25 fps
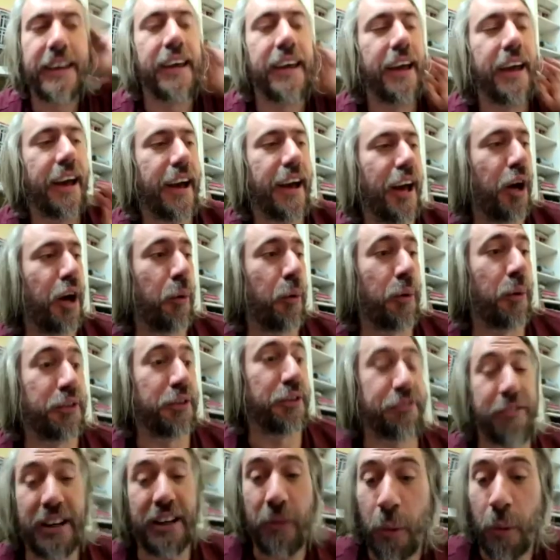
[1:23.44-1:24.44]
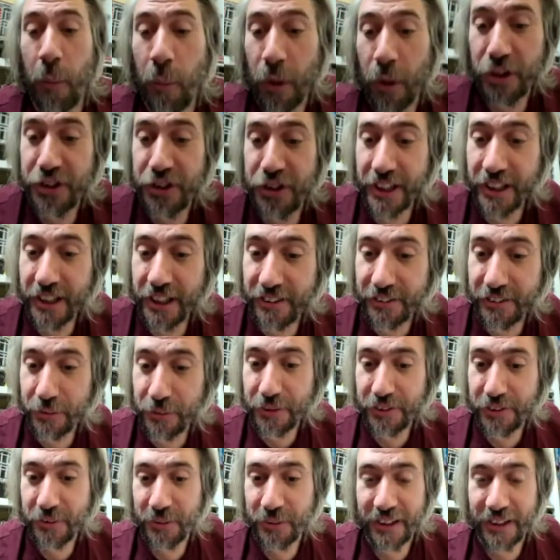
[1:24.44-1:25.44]
uh, which for anyone watching is
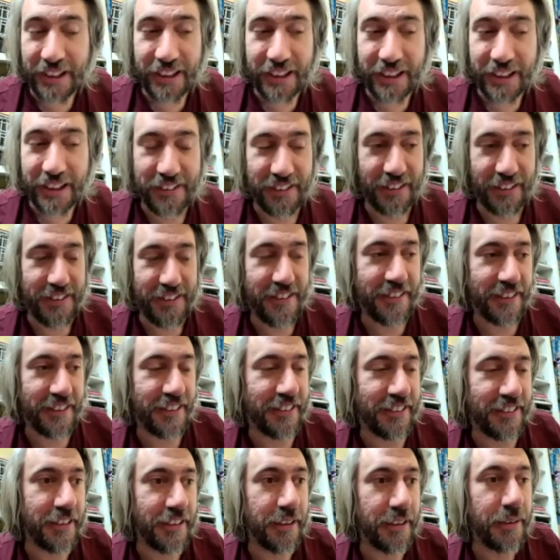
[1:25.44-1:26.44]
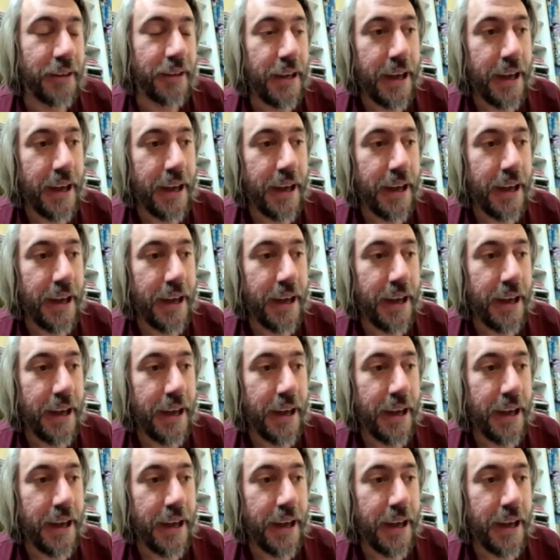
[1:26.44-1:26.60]
always quite an exciting thing to do.